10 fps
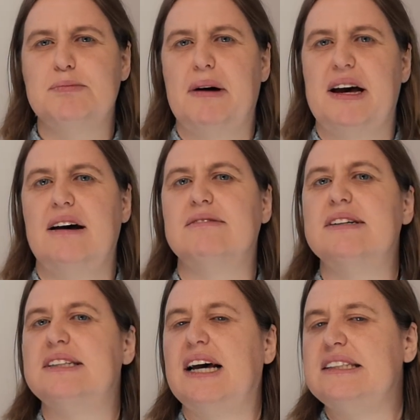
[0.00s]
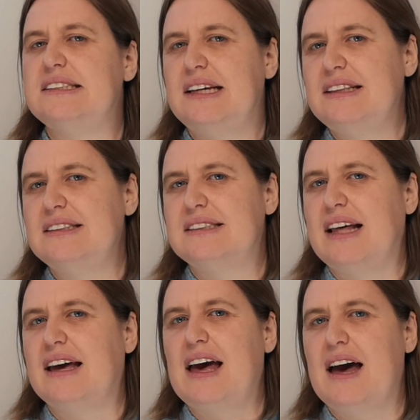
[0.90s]
but it was a sense
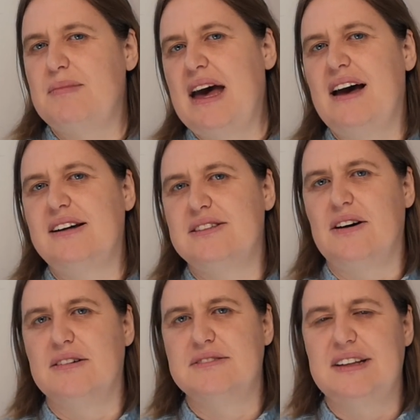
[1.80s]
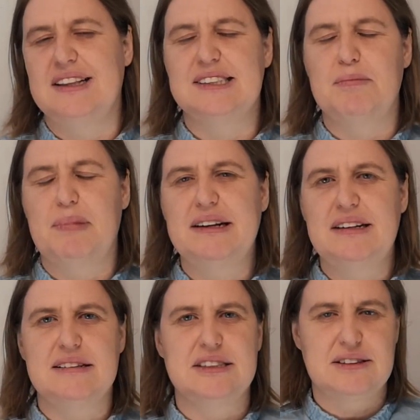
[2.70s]
that came out of this
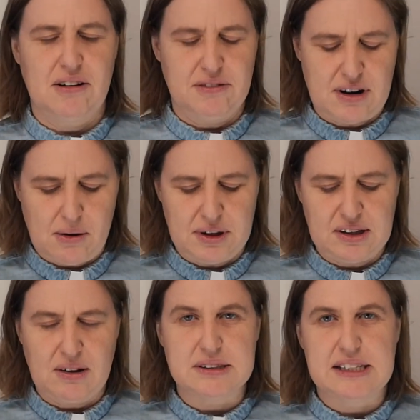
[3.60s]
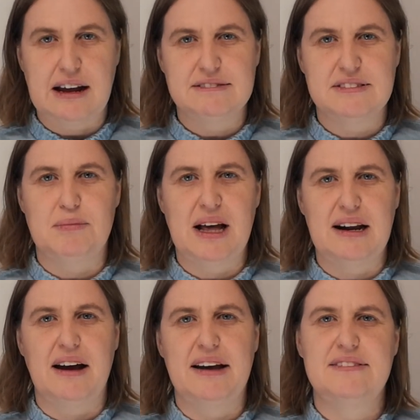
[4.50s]
abundance of knowing God's love in my
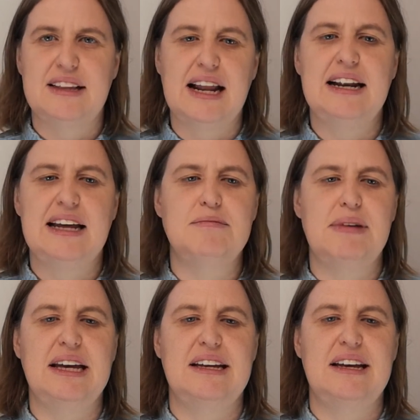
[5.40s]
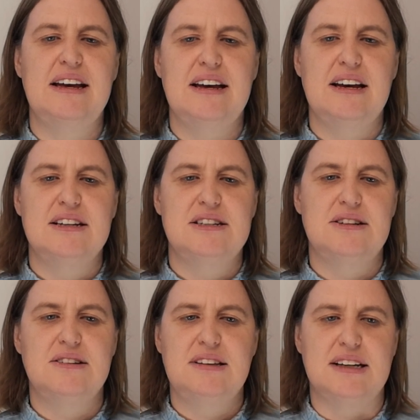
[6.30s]
life that led me to
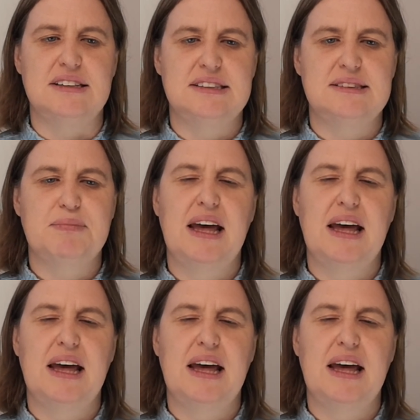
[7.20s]
do this.